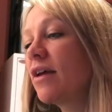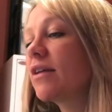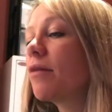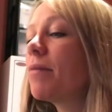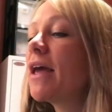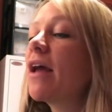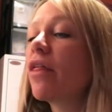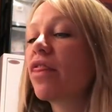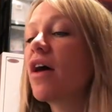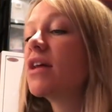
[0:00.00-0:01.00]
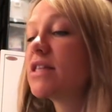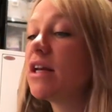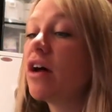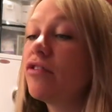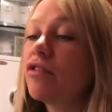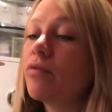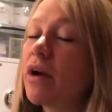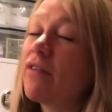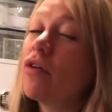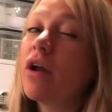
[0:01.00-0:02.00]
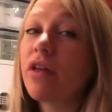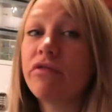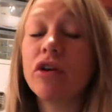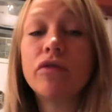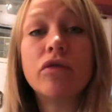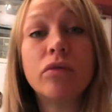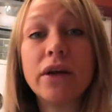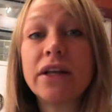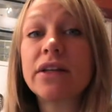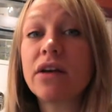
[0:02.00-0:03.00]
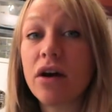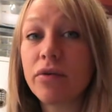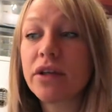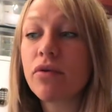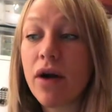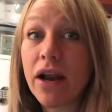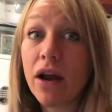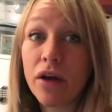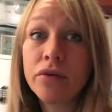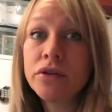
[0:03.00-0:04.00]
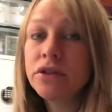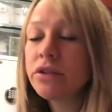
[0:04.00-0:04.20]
So being at 1300 when I've got like 3 or 4 weeks to go is quite low.